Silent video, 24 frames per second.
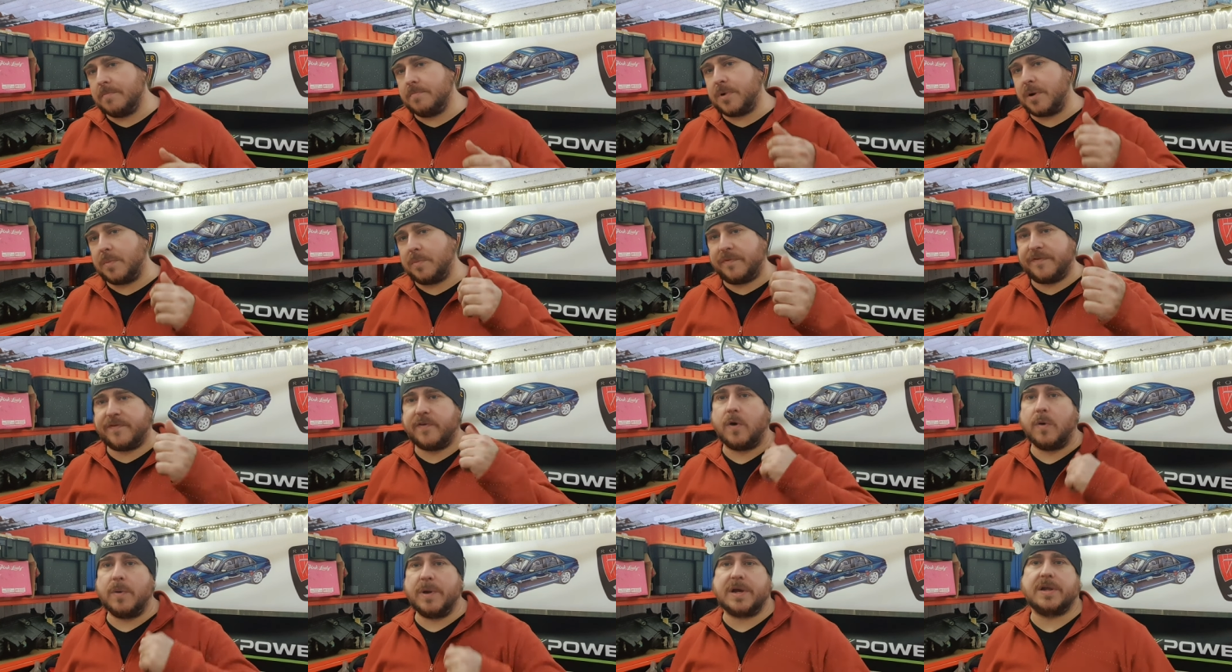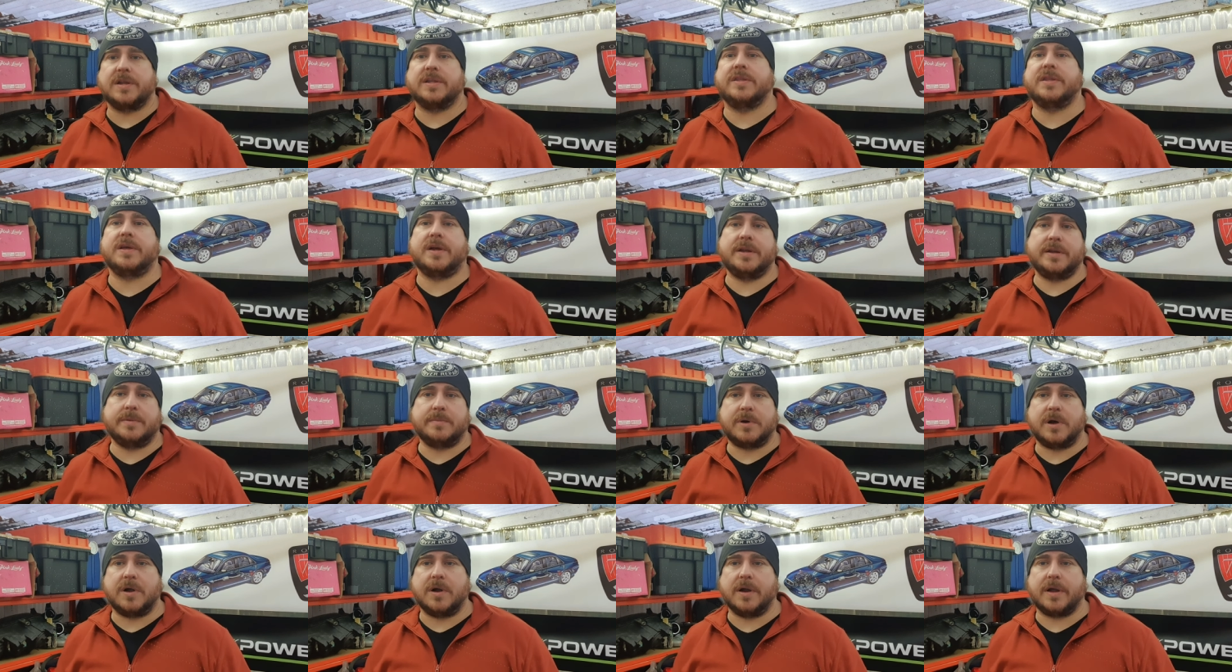But before we got it down
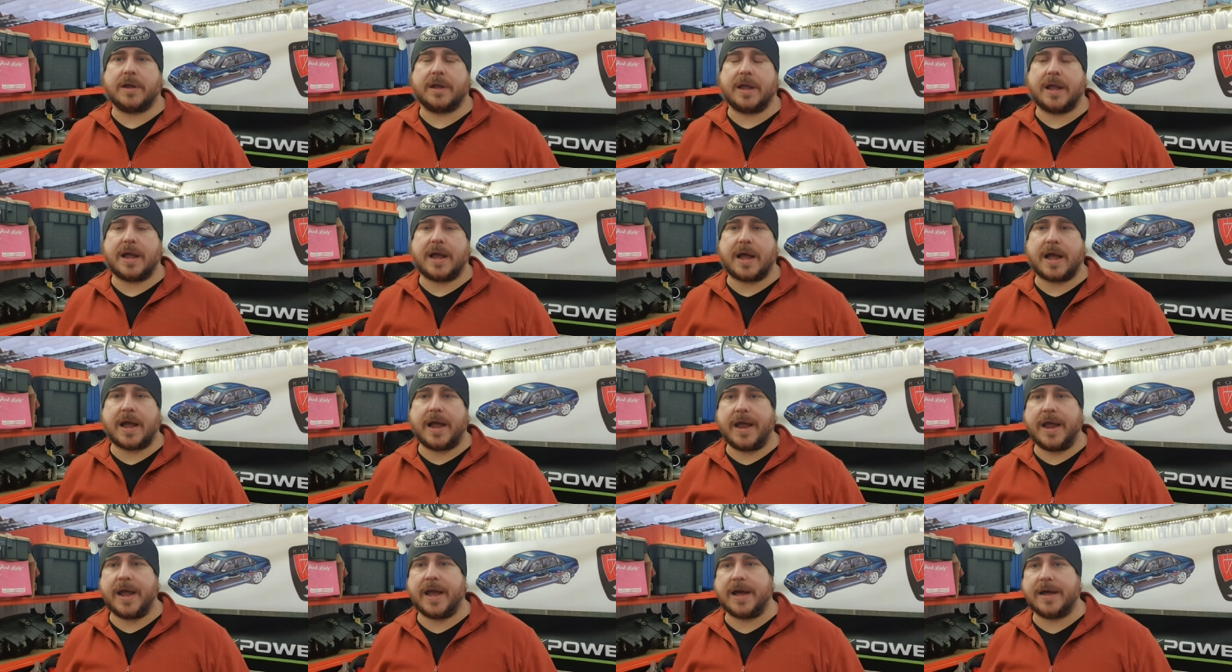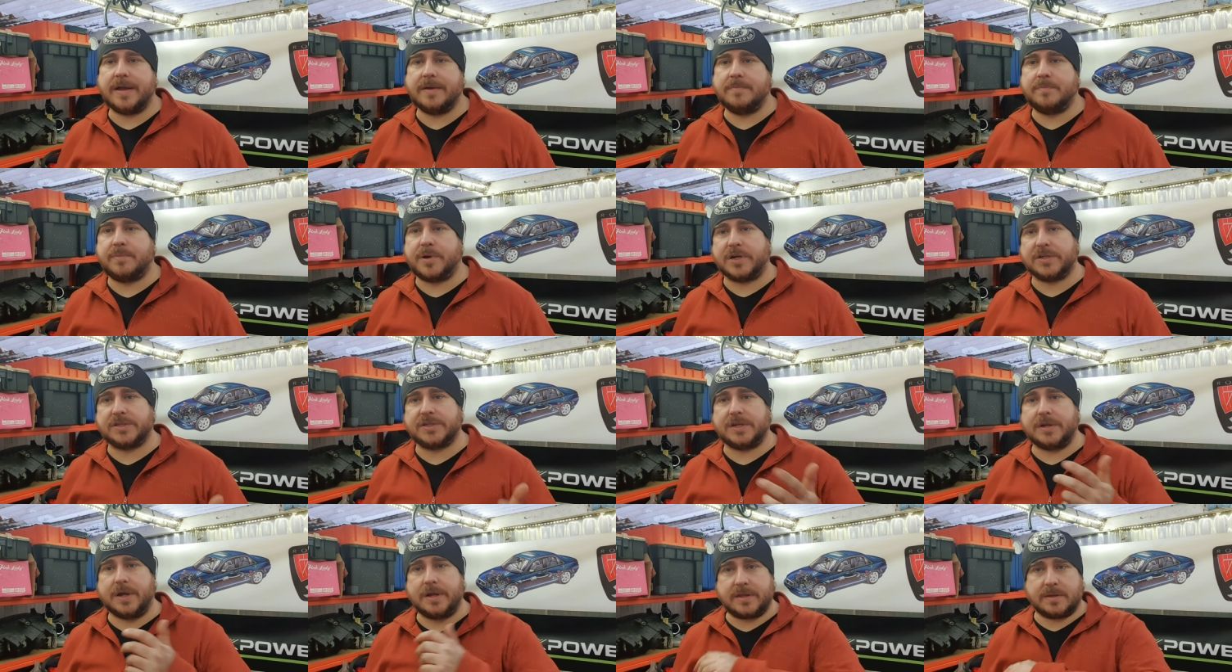to Mark, I had
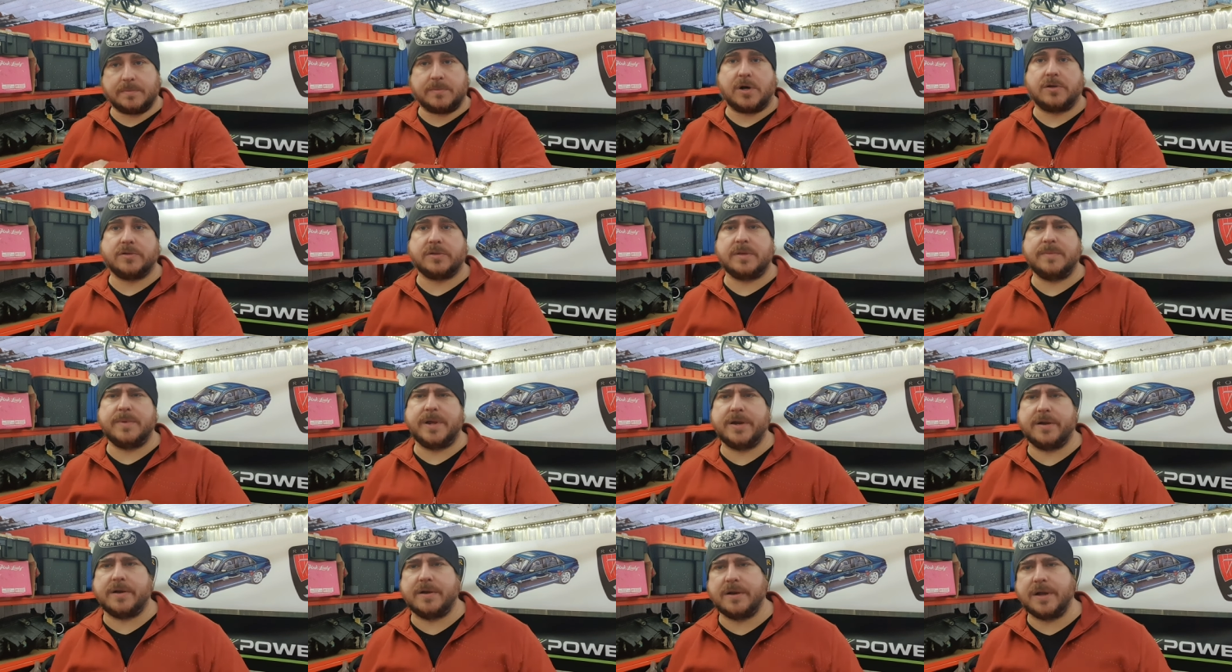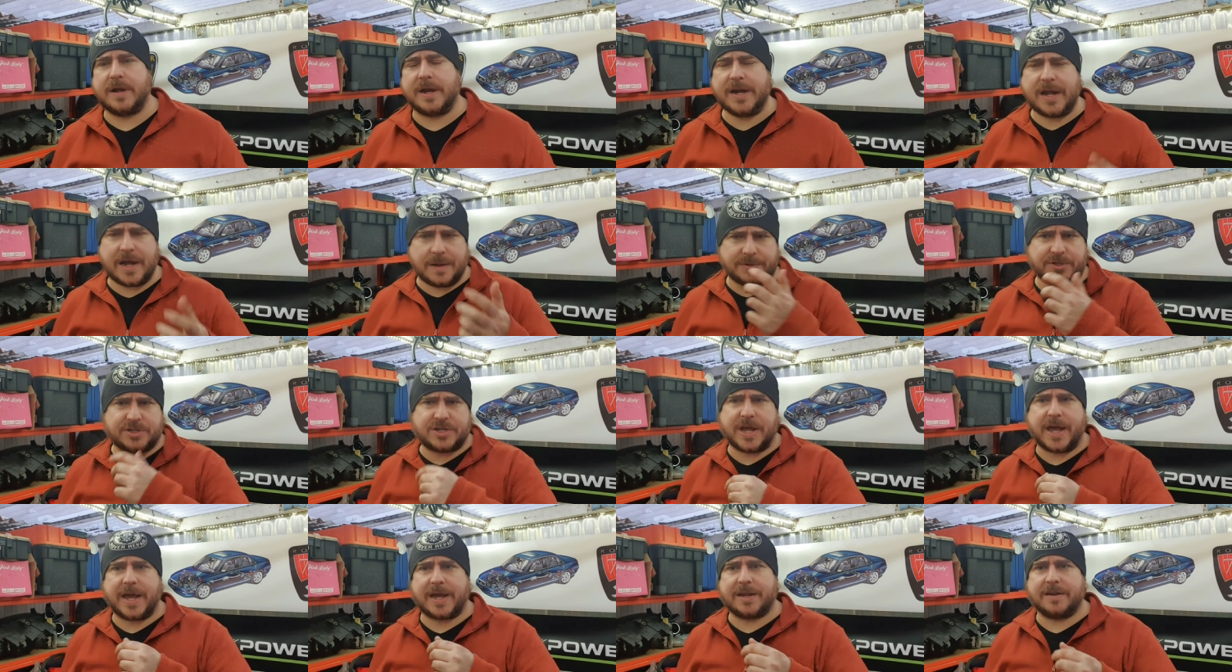busted out the multimeter and I
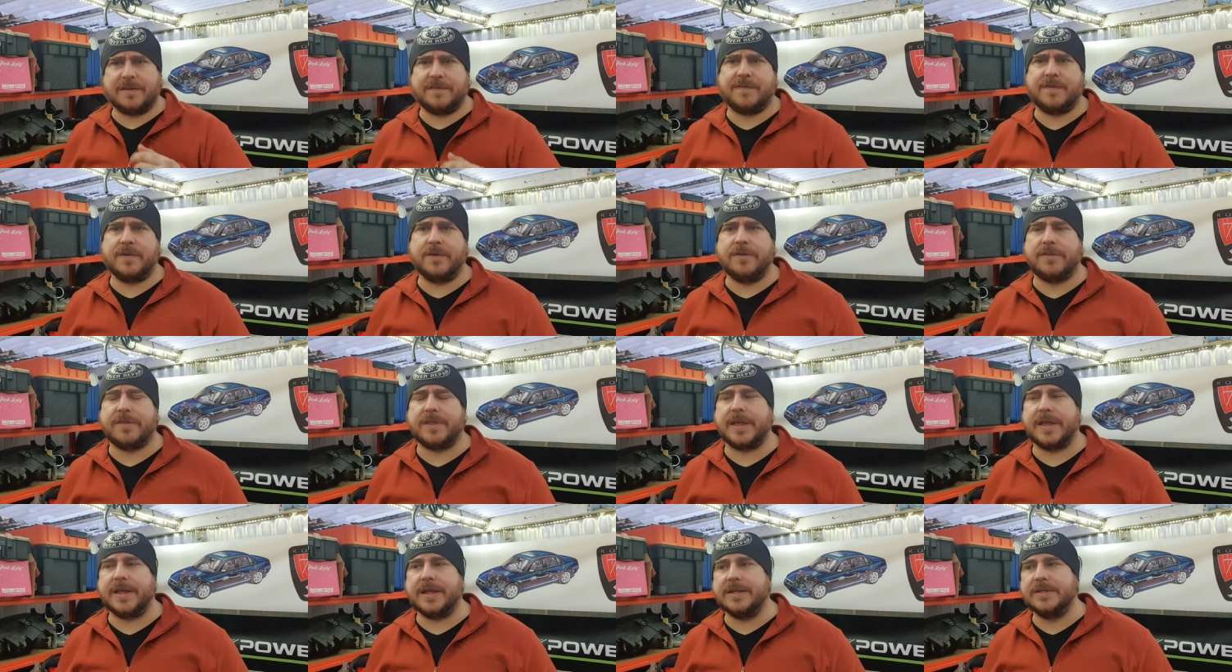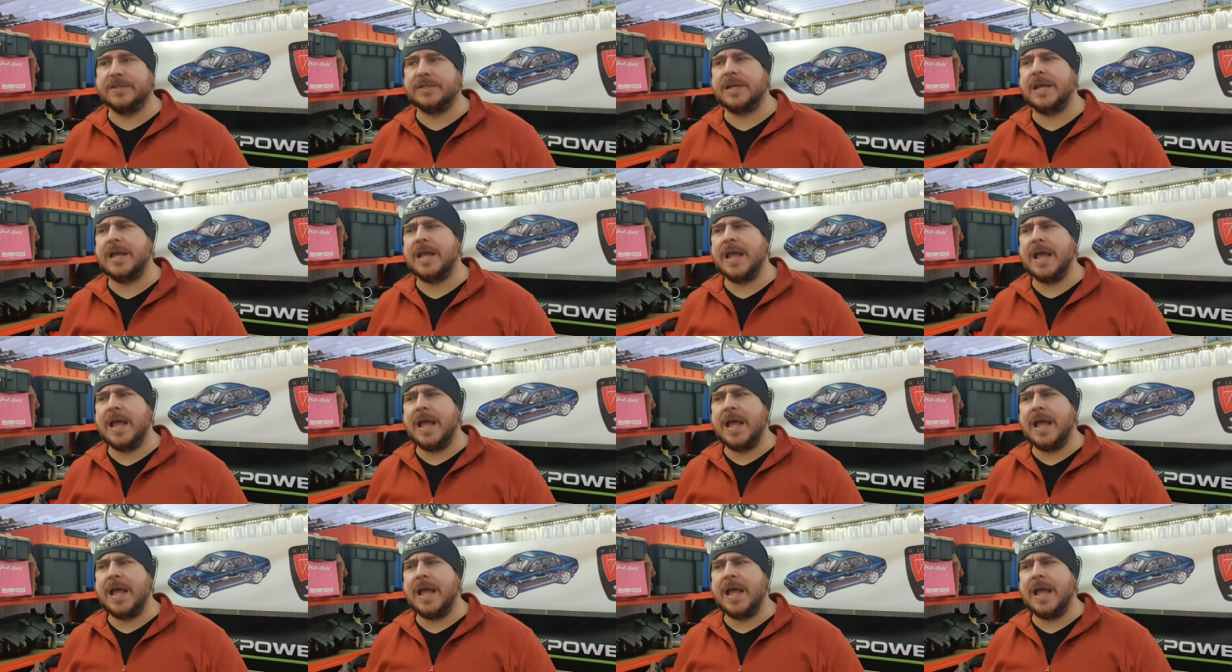was checking a few things.